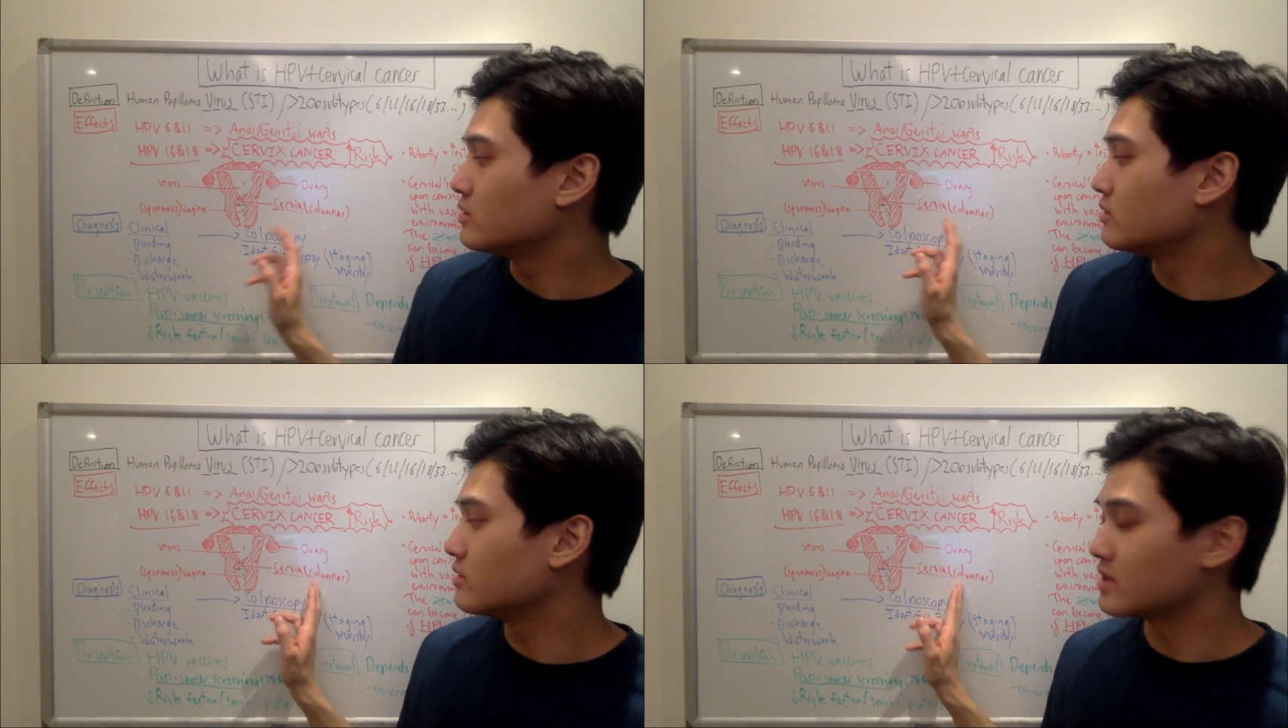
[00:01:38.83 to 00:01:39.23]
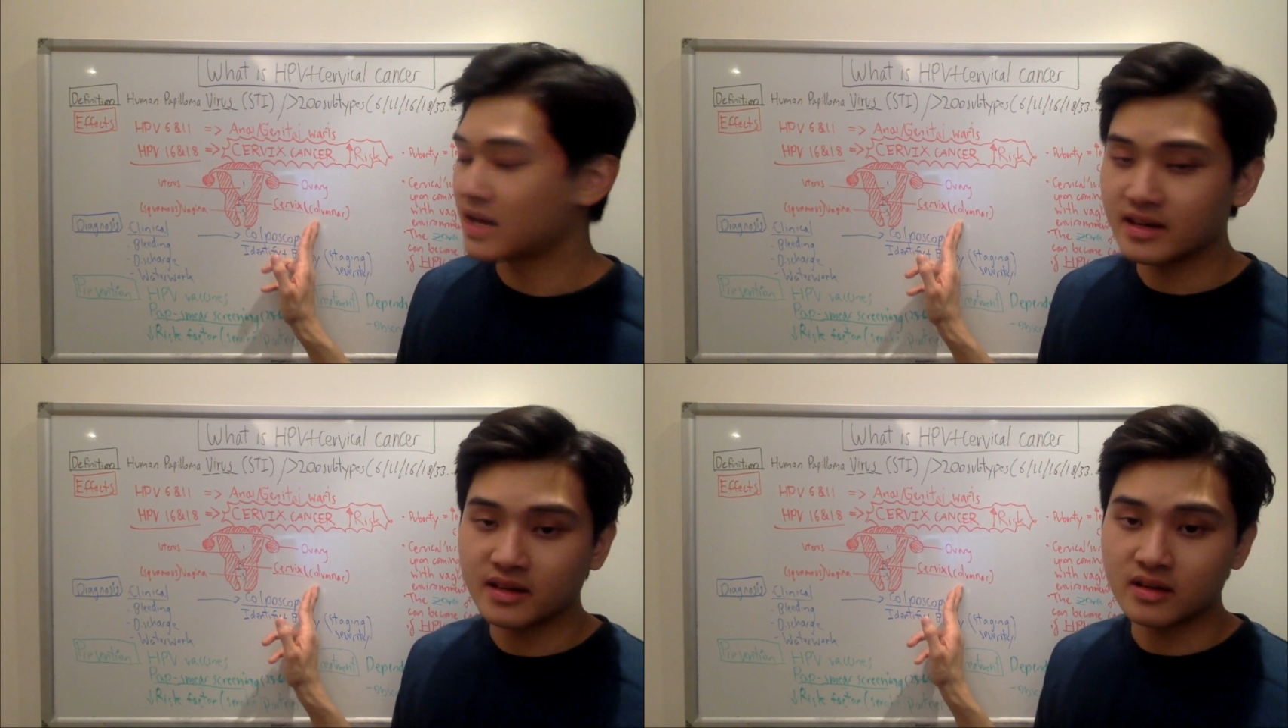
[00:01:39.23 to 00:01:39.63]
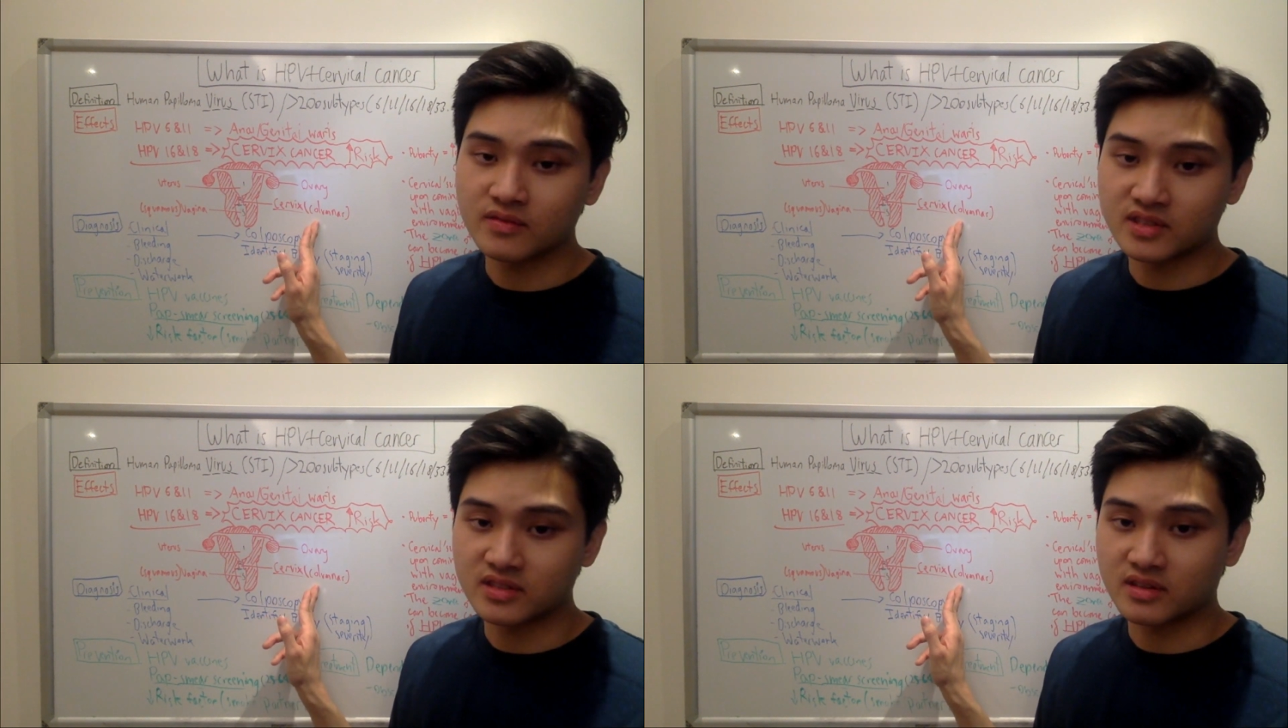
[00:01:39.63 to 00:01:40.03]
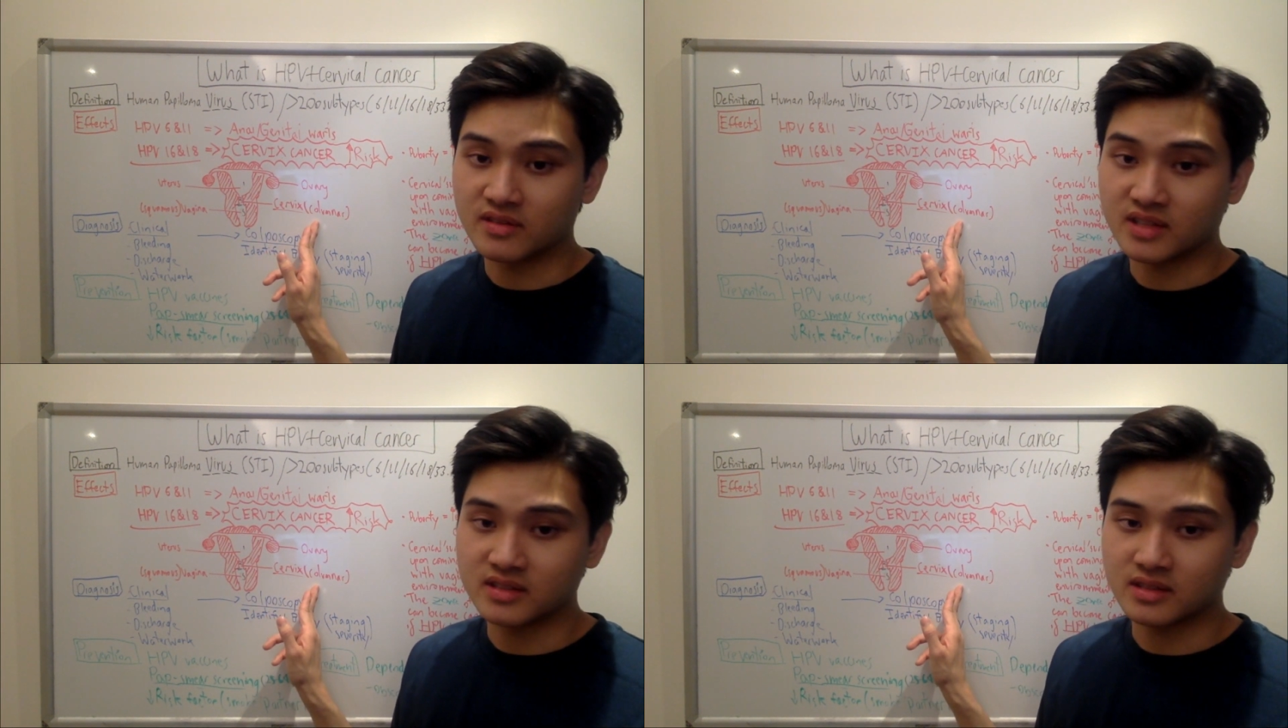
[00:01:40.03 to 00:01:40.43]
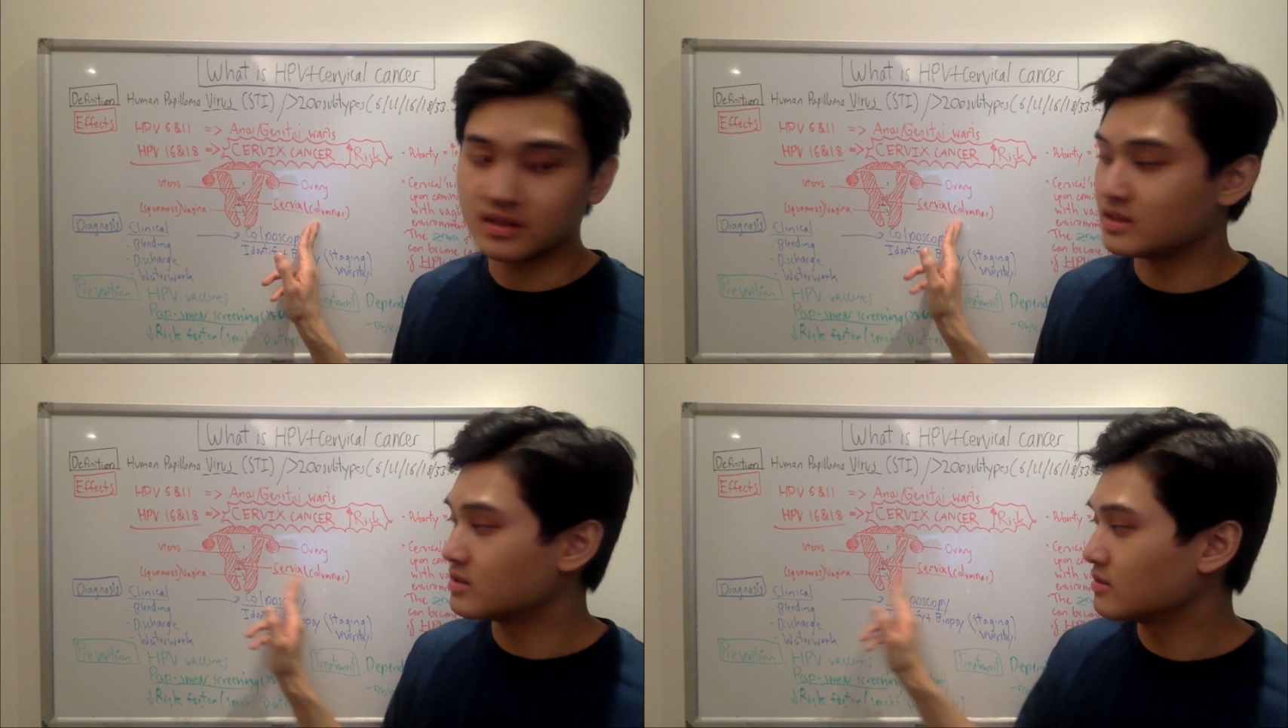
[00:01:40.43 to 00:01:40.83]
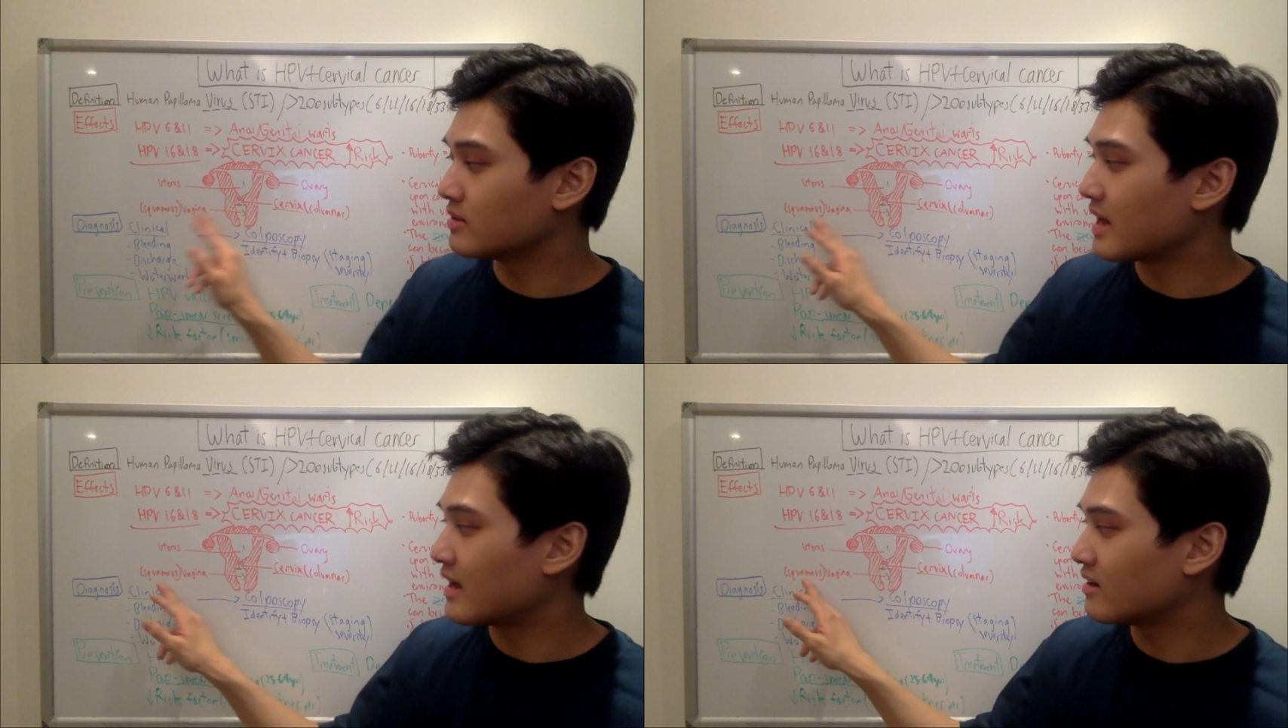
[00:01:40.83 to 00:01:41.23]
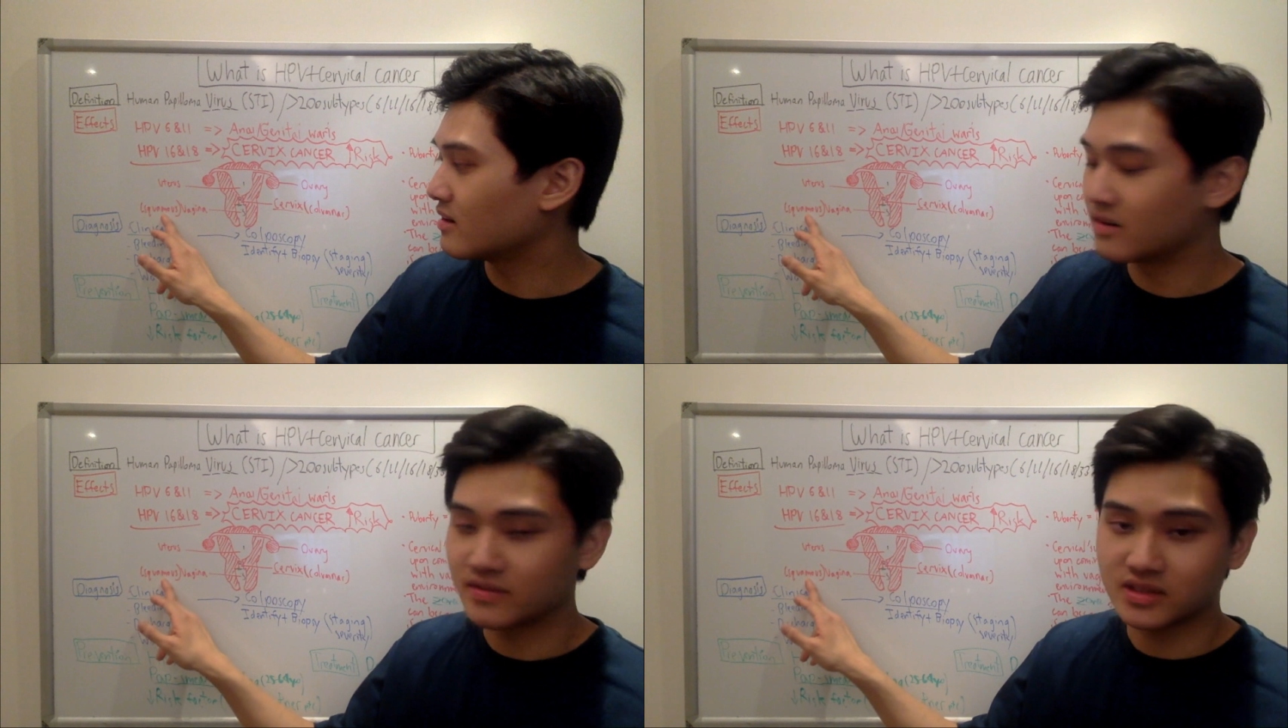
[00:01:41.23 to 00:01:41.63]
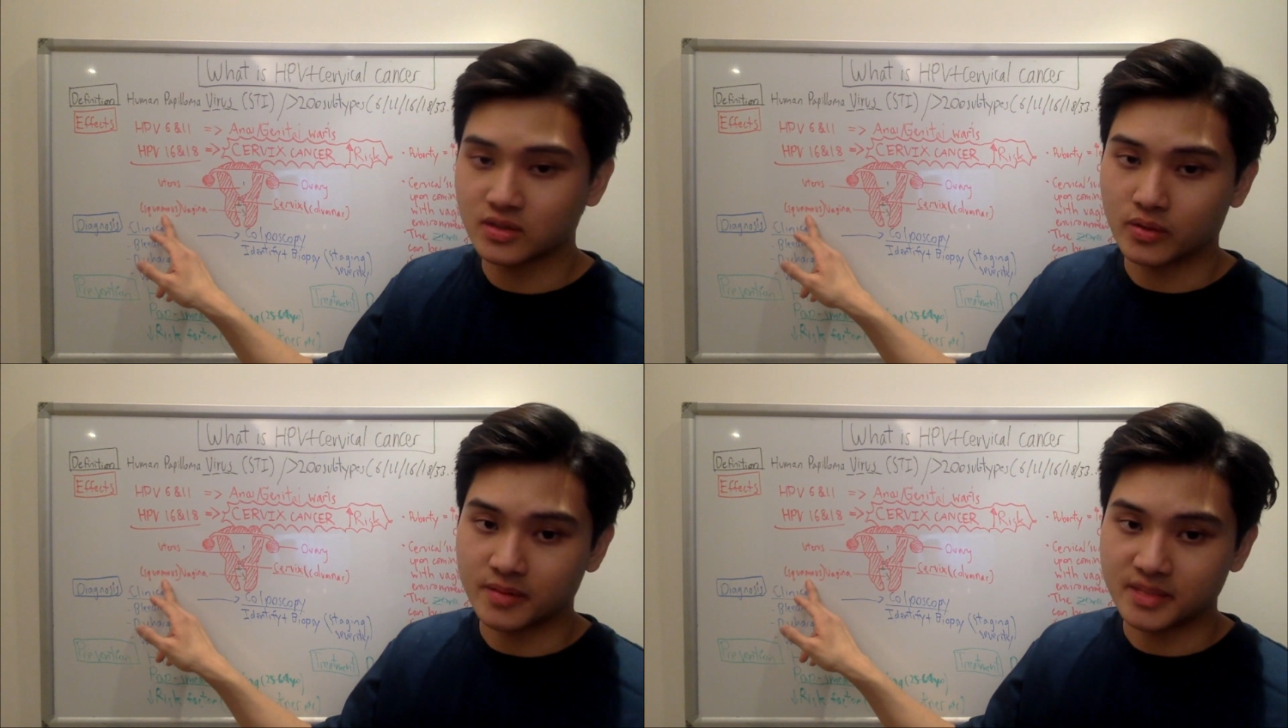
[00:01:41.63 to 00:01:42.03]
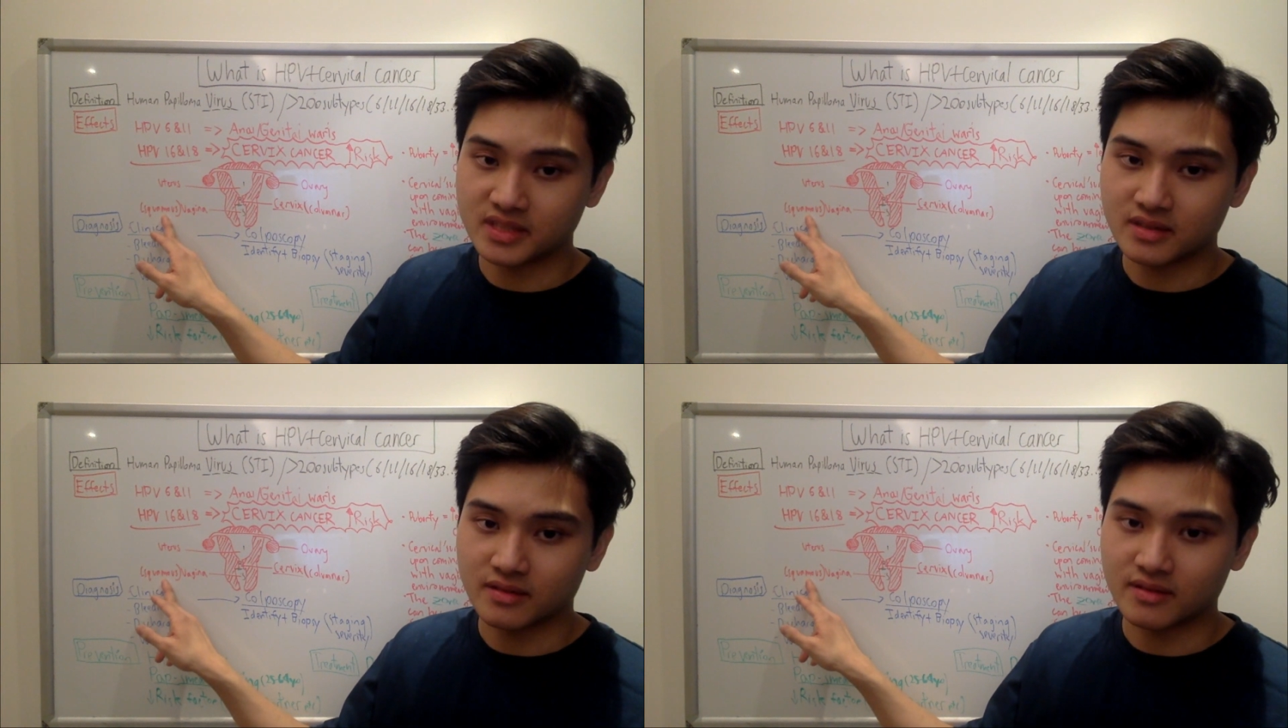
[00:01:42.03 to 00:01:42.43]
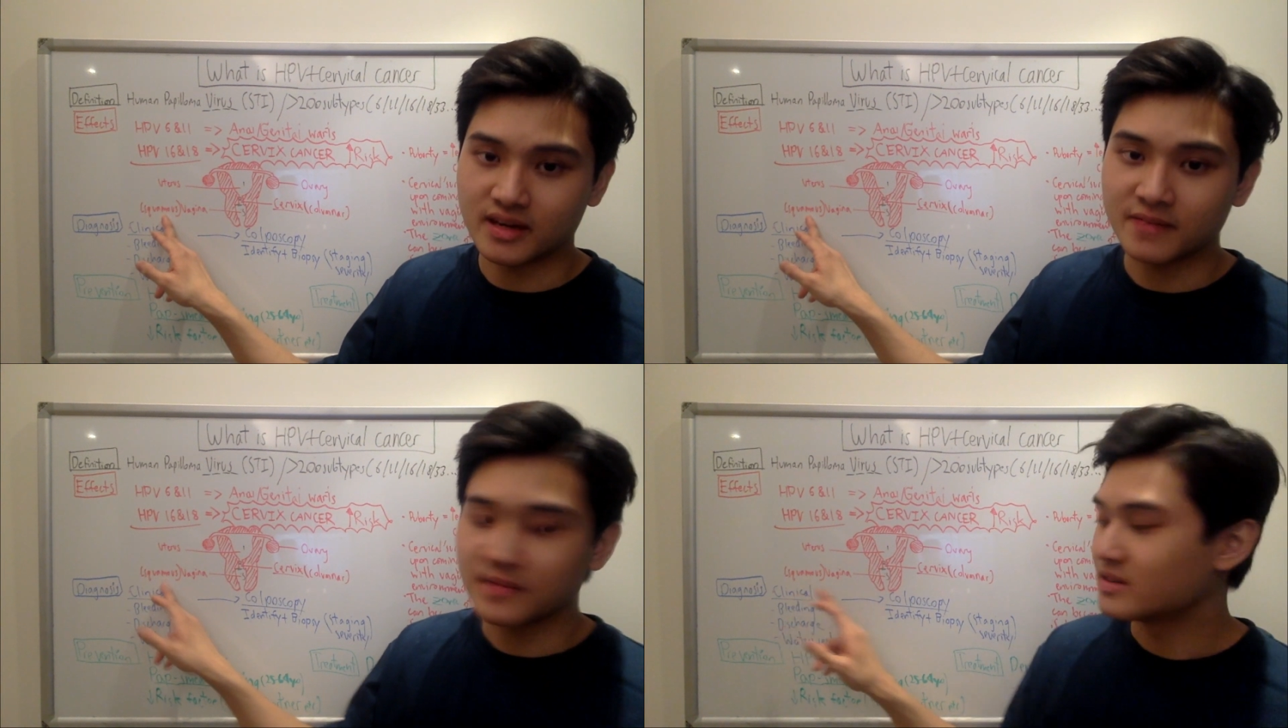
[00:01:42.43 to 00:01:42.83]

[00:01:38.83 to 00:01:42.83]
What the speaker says: to the lining of the cervix into that of the squamous, right?